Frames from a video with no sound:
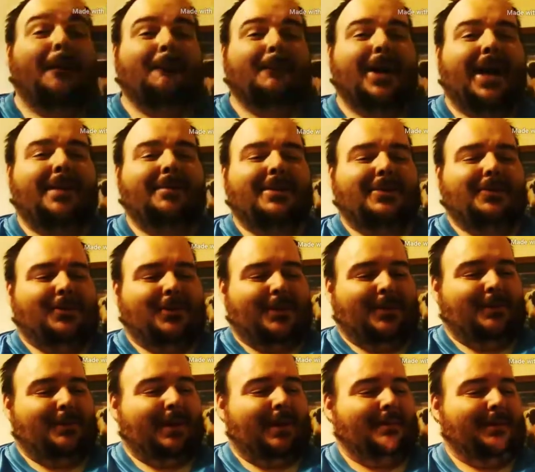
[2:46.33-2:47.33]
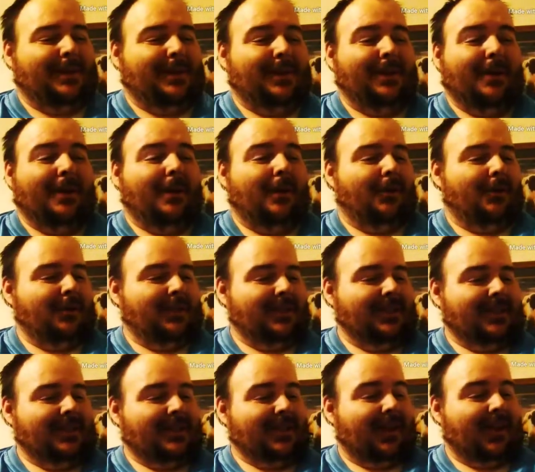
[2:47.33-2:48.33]
Baby Groot, baby. Oh,
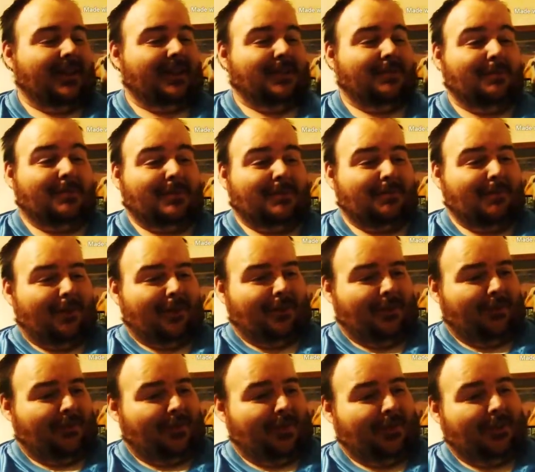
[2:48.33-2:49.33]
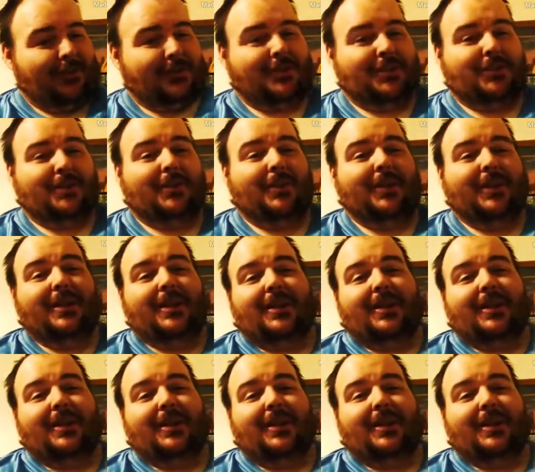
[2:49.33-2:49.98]
this is awesome. A smaller figure, too.